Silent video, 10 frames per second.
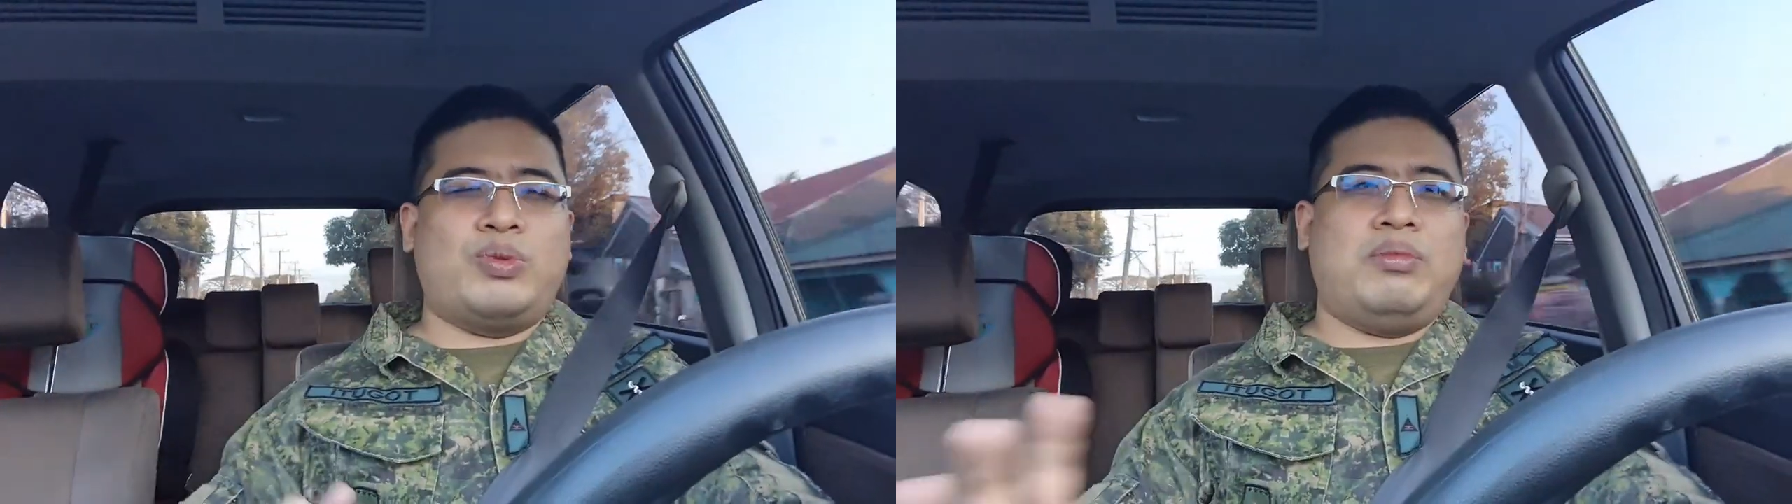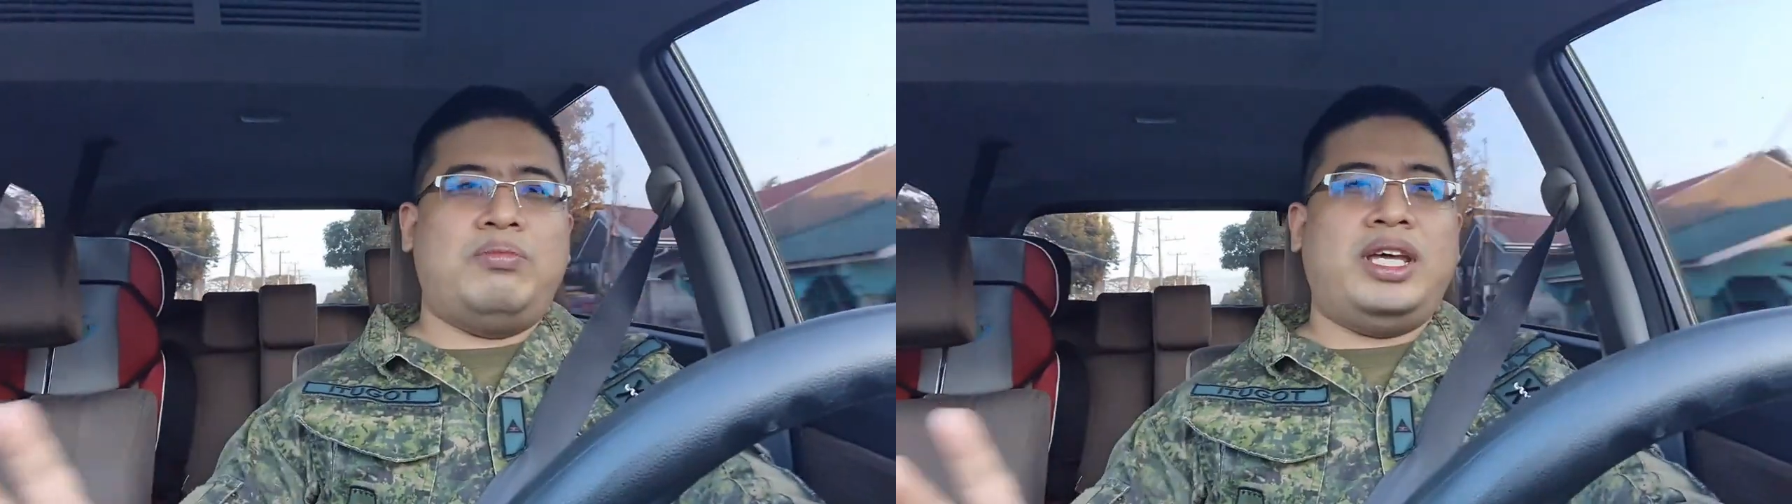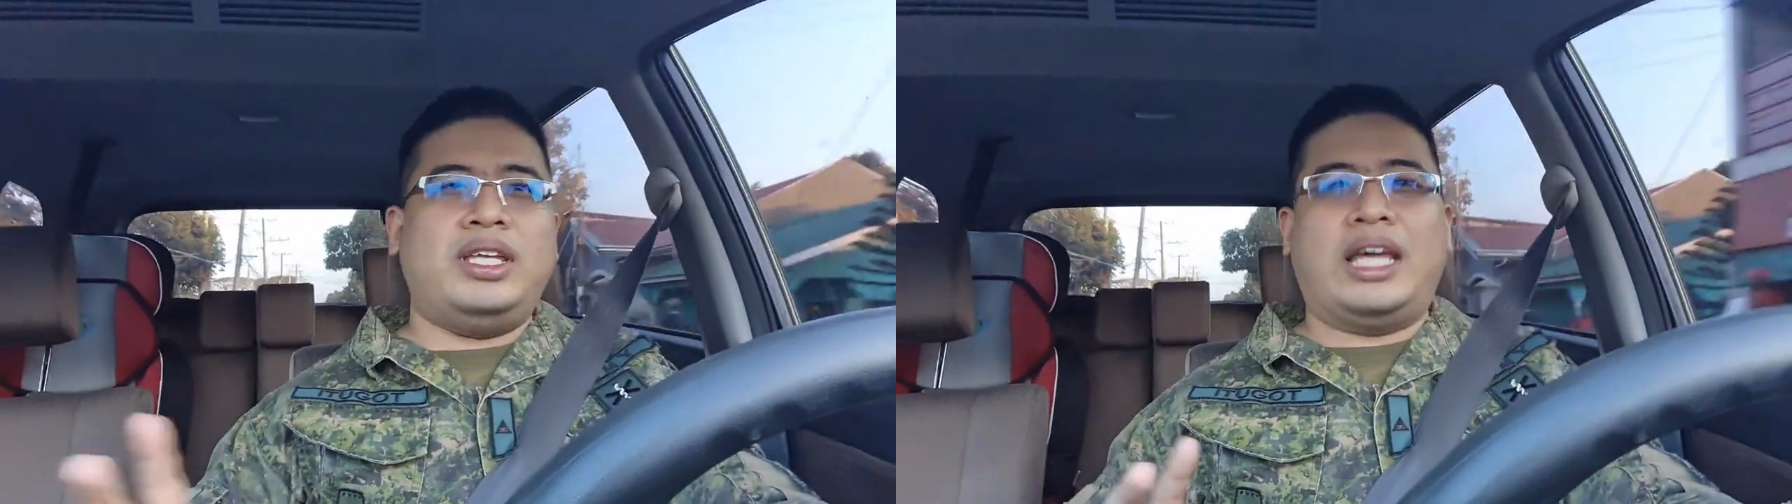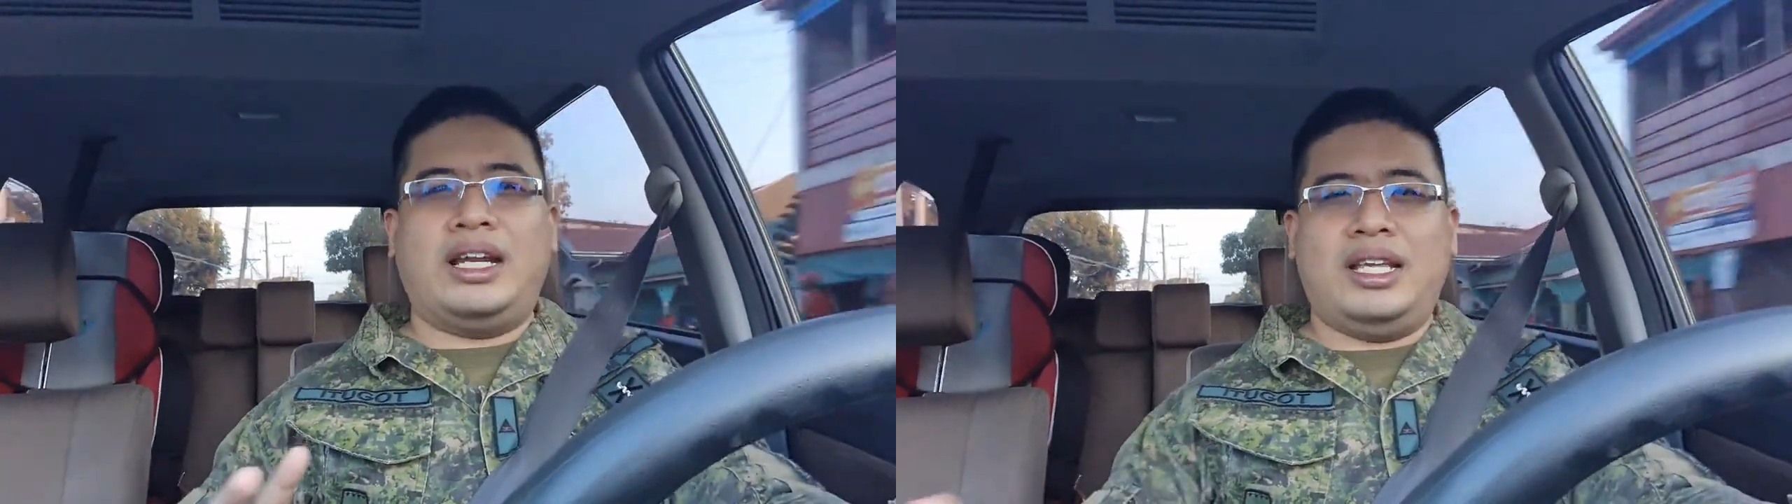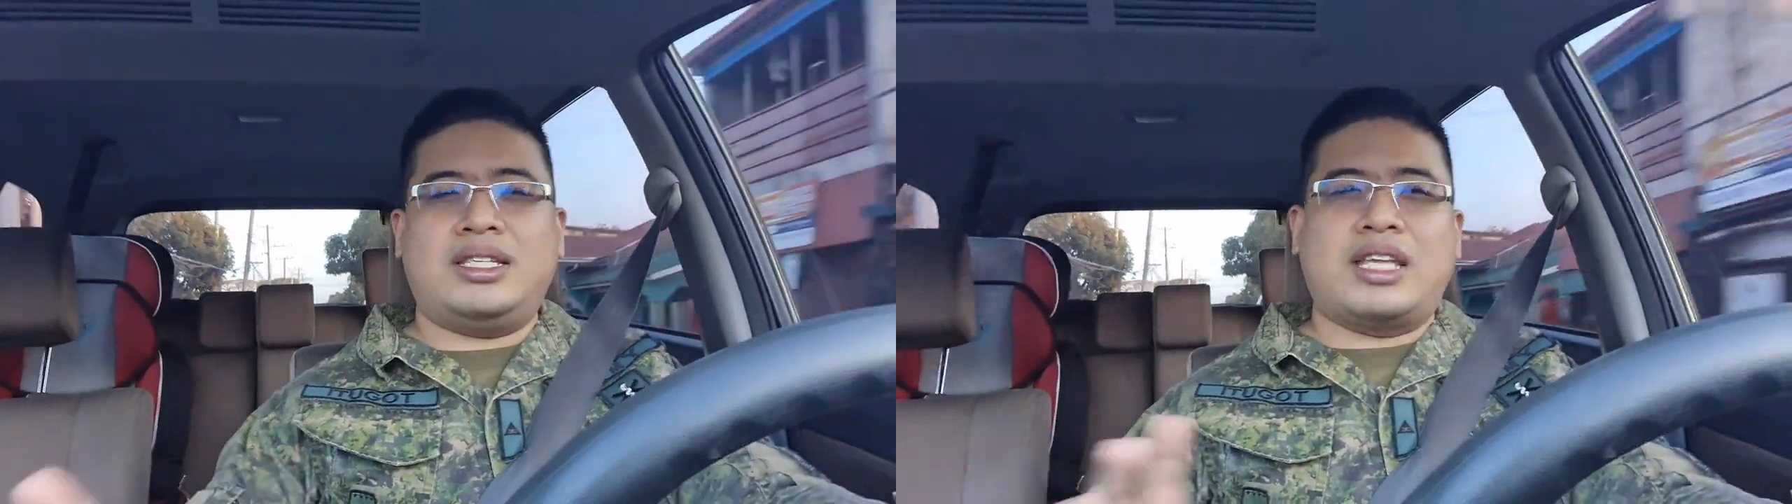will be the
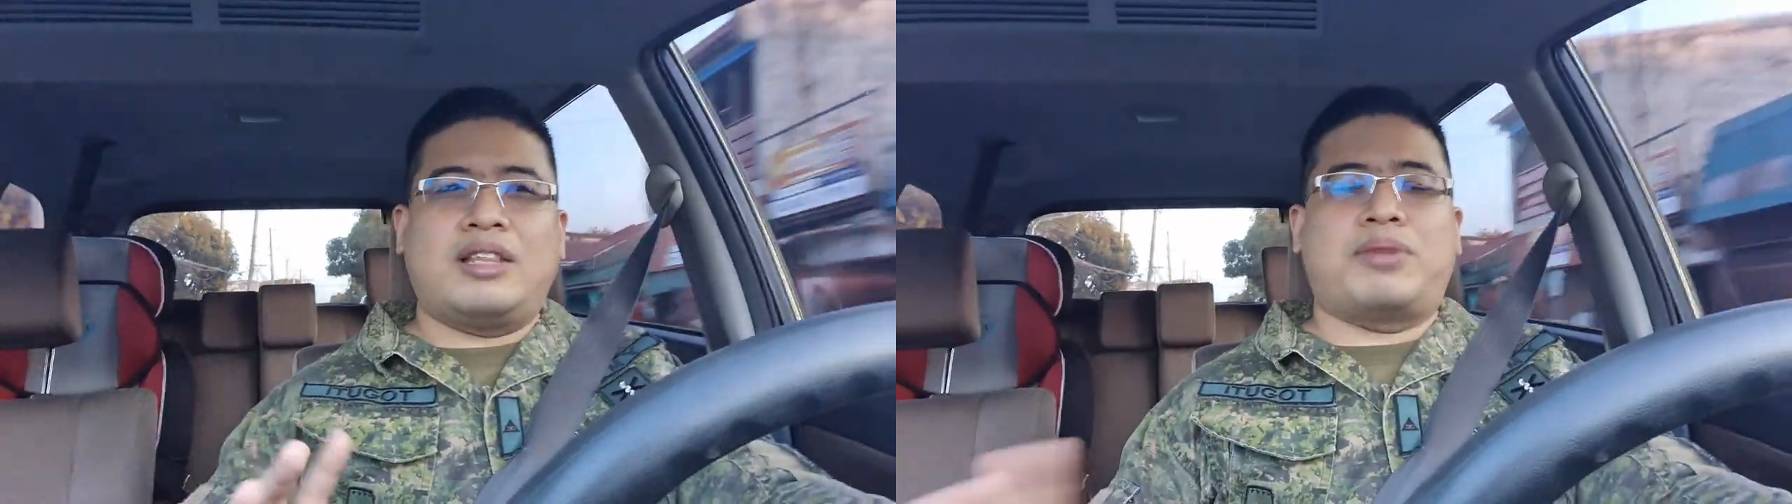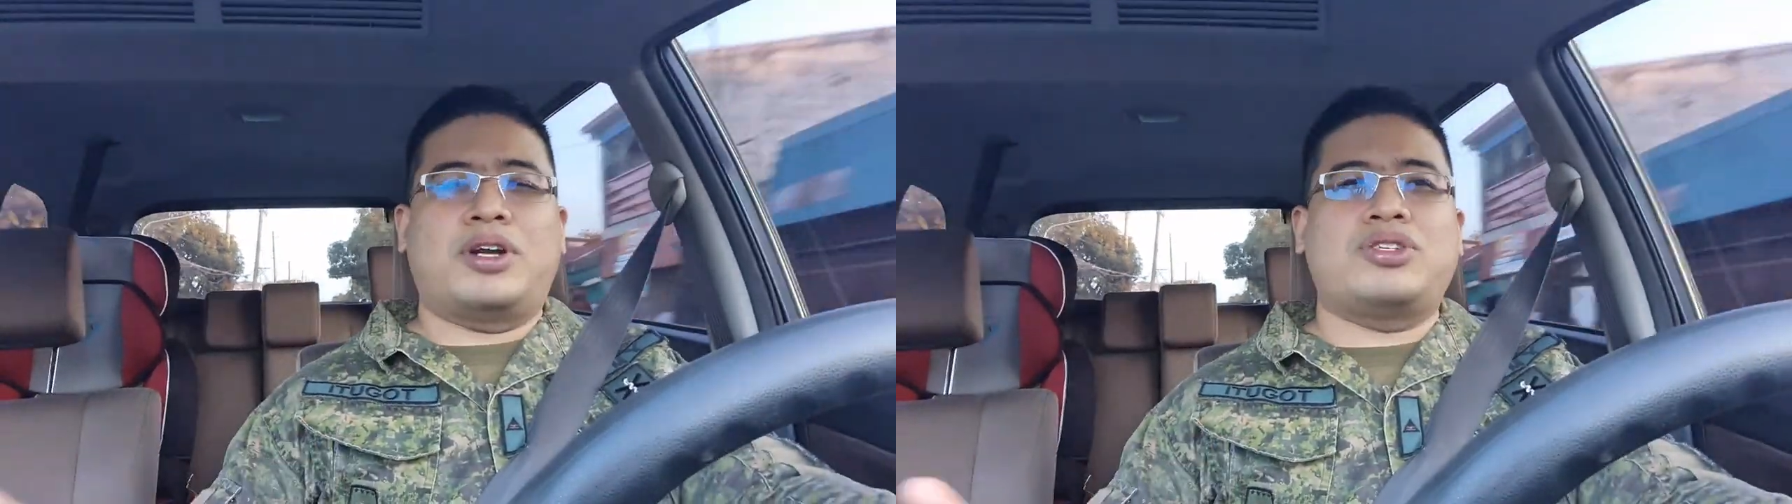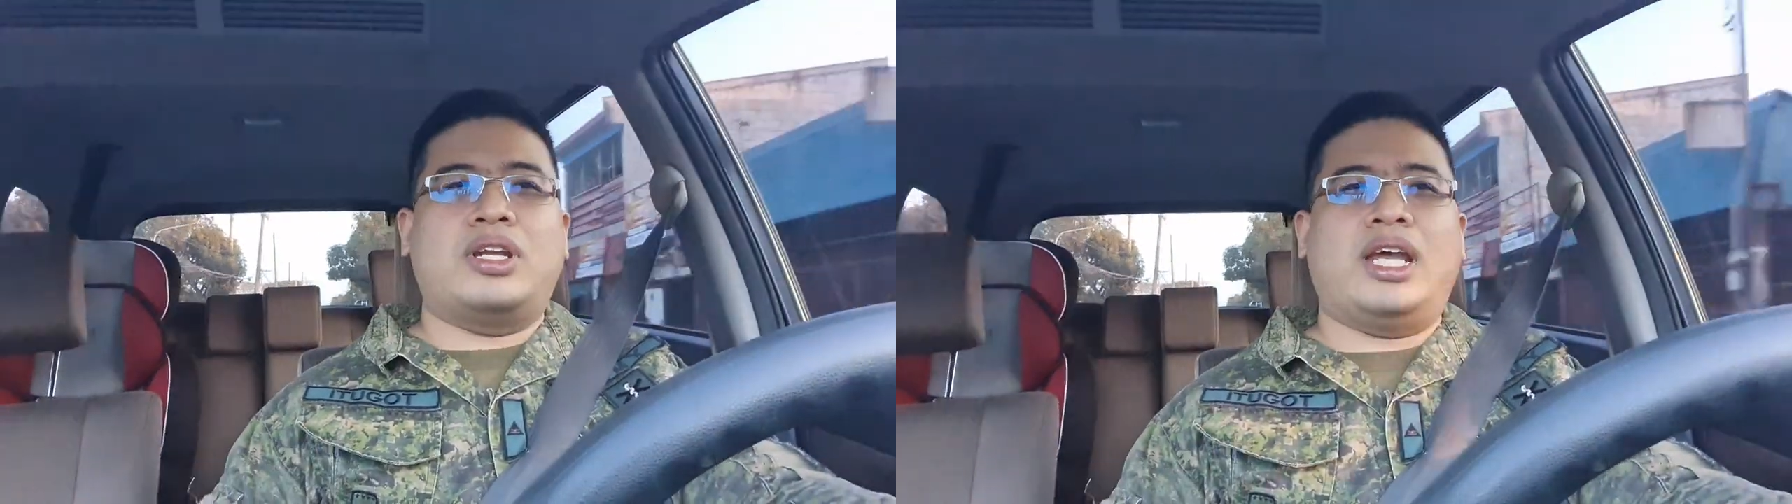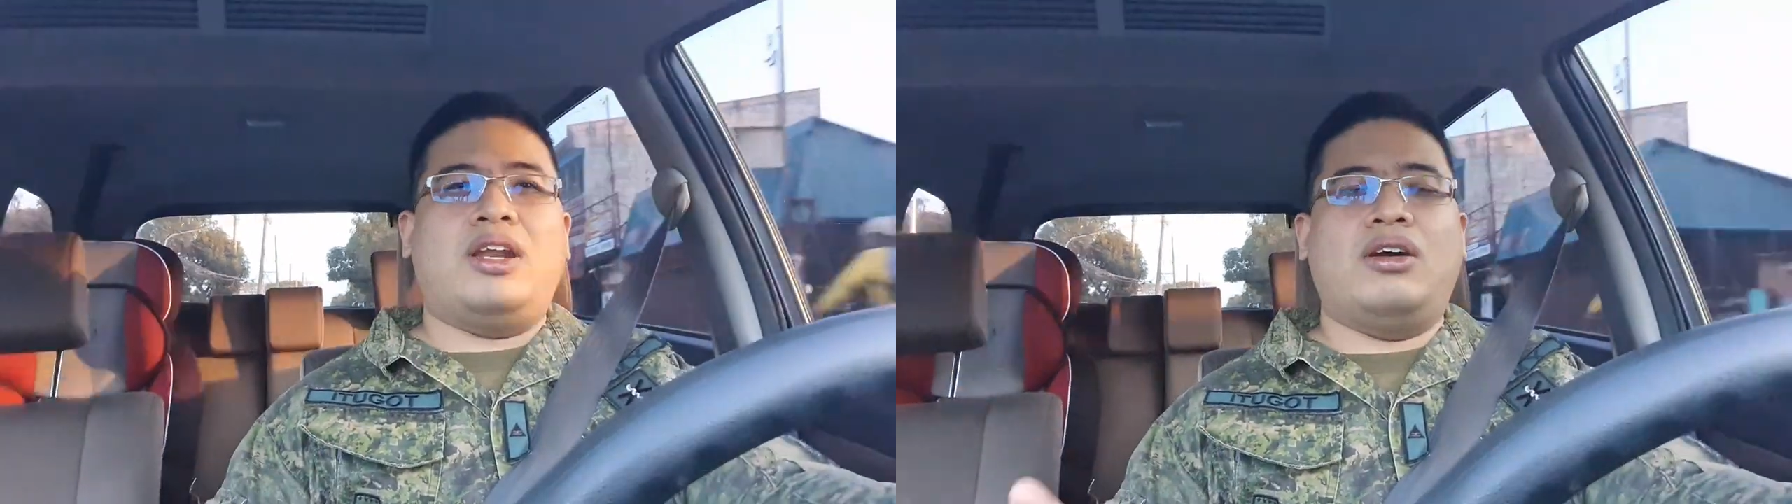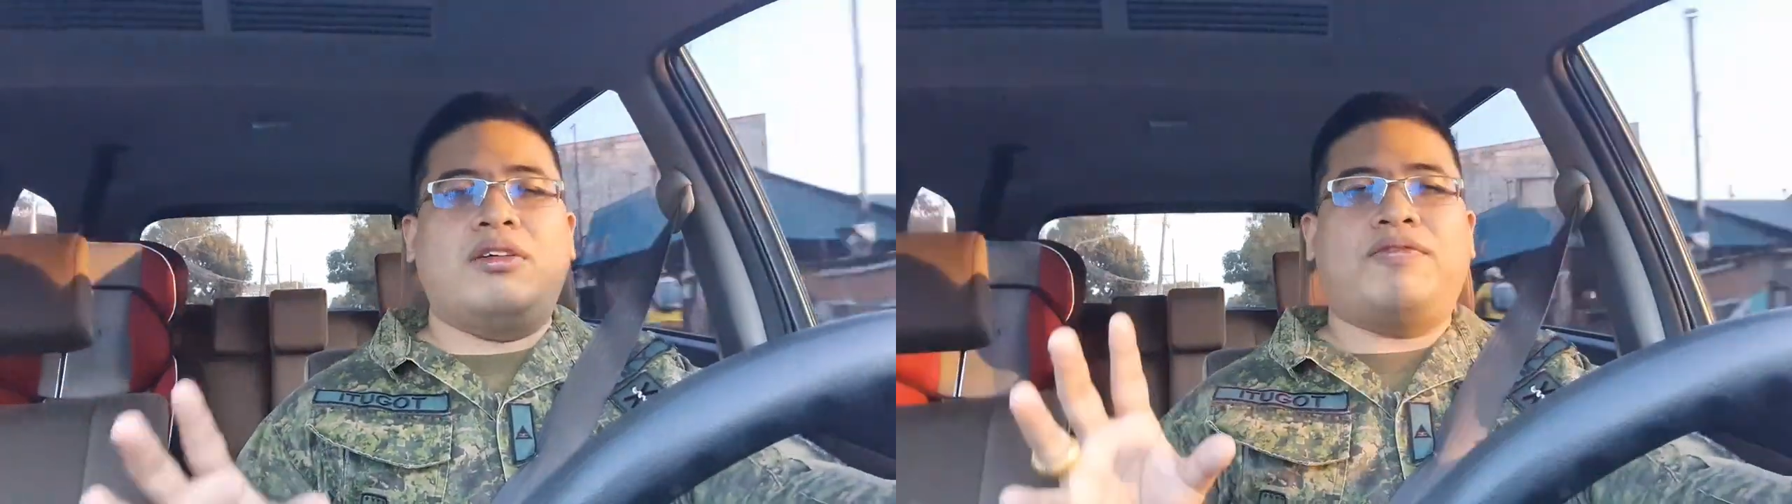enlisted
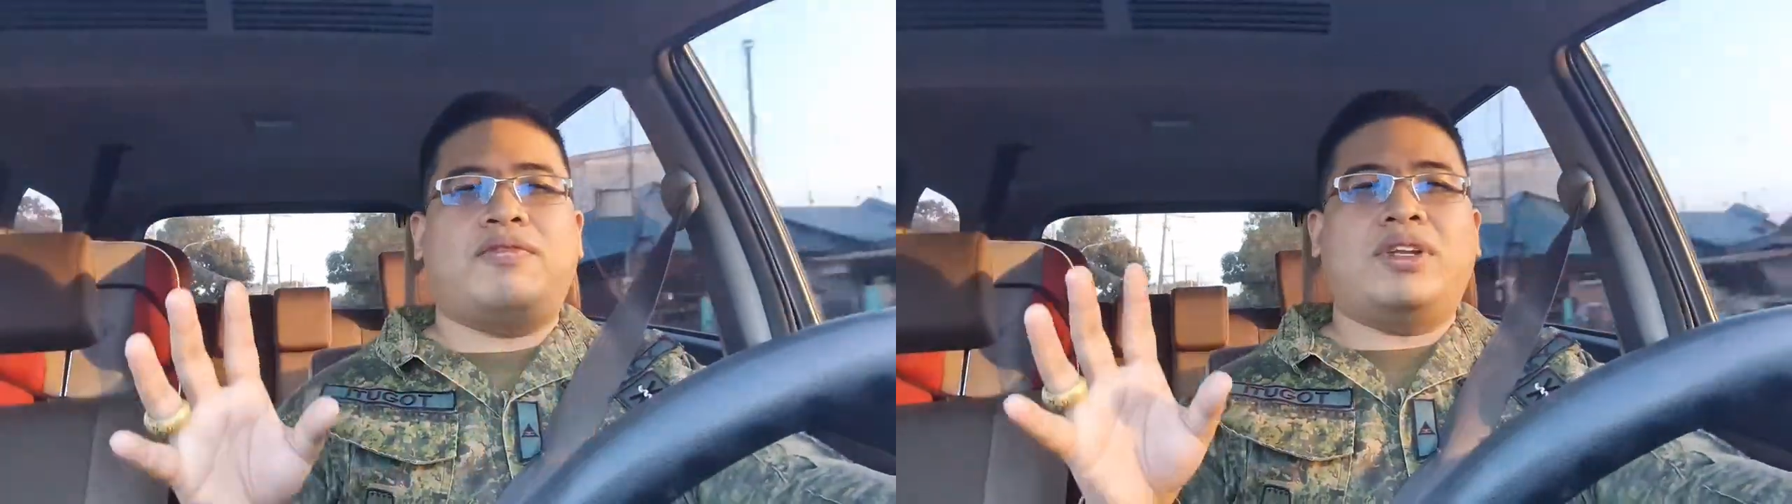personnel of